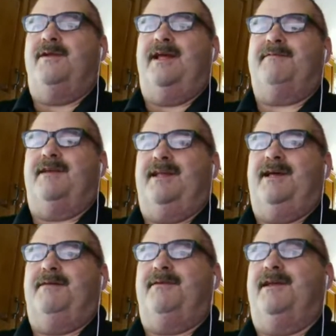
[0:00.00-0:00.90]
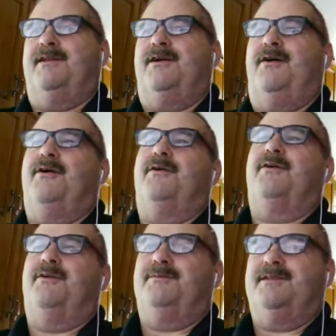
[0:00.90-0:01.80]
We'd have to get up, get in the car,
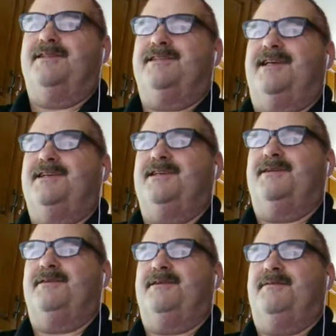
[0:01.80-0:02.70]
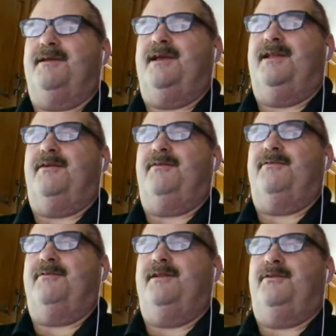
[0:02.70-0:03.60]
go up to the station, get
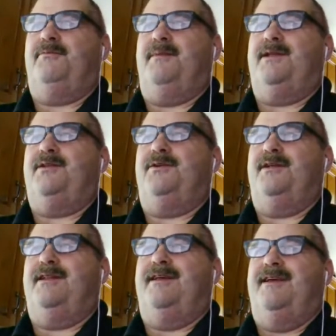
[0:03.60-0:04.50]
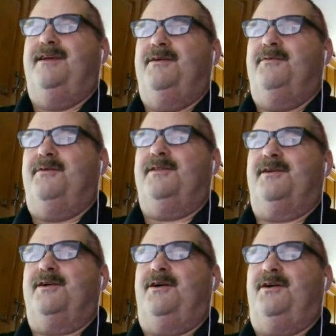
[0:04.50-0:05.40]
our little med unit, run
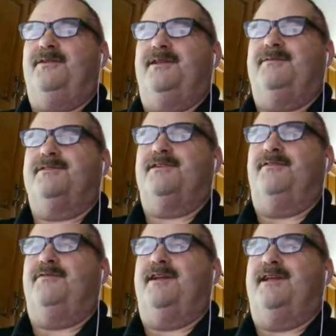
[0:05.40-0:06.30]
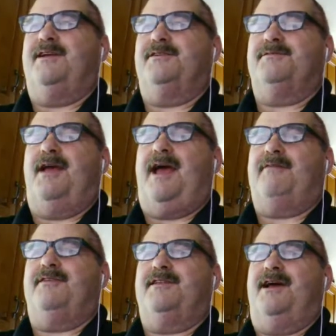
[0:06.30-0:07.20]
the call, and it was so funny because
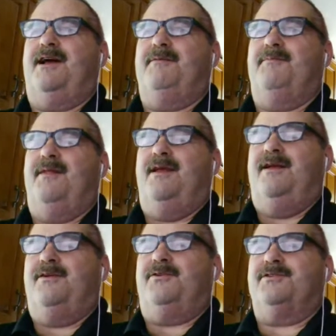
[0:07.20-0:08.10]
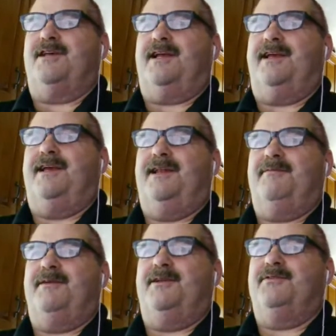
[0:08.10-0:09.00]
half the time, of course, I can get
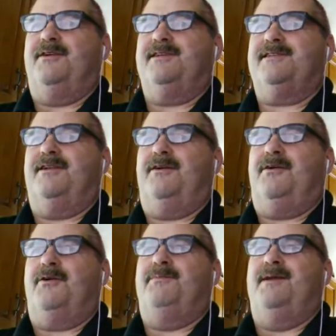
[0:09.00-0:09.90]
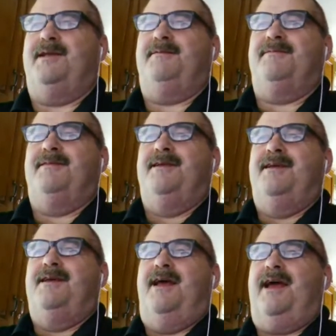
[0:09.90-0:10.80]
up and get dressed in a heartbeat.
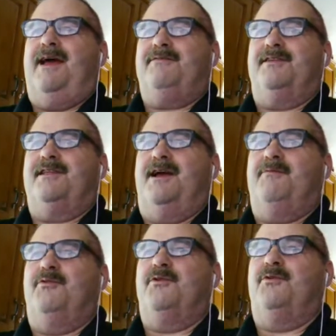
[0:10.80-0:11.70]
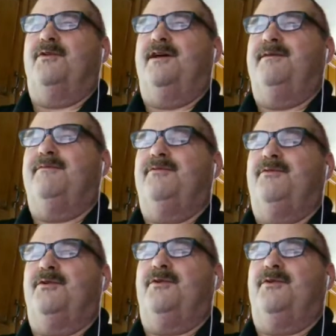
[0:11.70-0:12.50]
Half the time we're going up